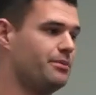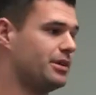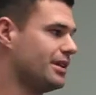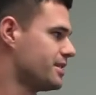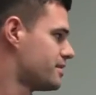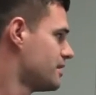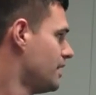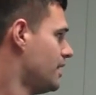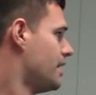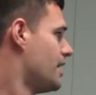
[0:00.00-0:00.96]
limitless
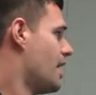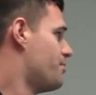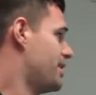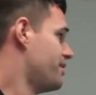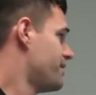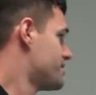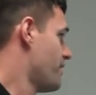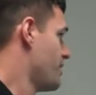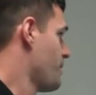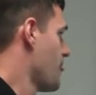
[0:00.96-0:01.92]
uh, benefits
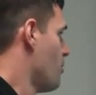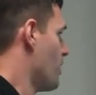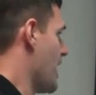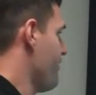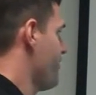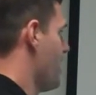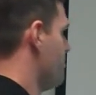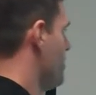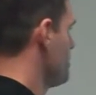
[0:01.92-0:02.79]
of it. What I found